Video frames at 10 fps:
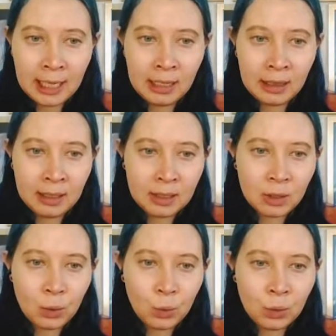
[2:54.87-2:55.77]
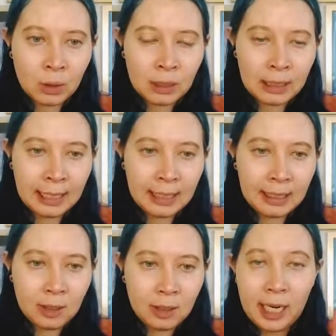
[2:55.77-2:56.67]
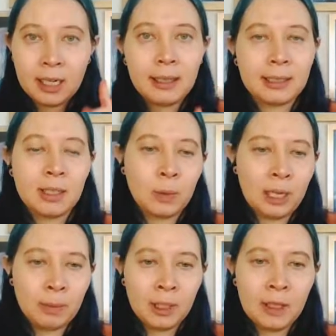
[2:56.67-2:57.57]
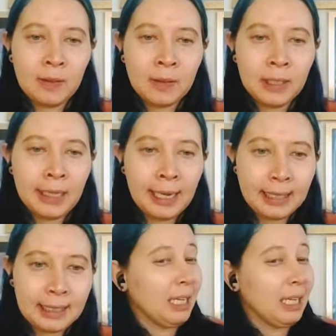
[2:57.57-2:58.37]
and then this cool like chair, that's the word I'm looking for, yes.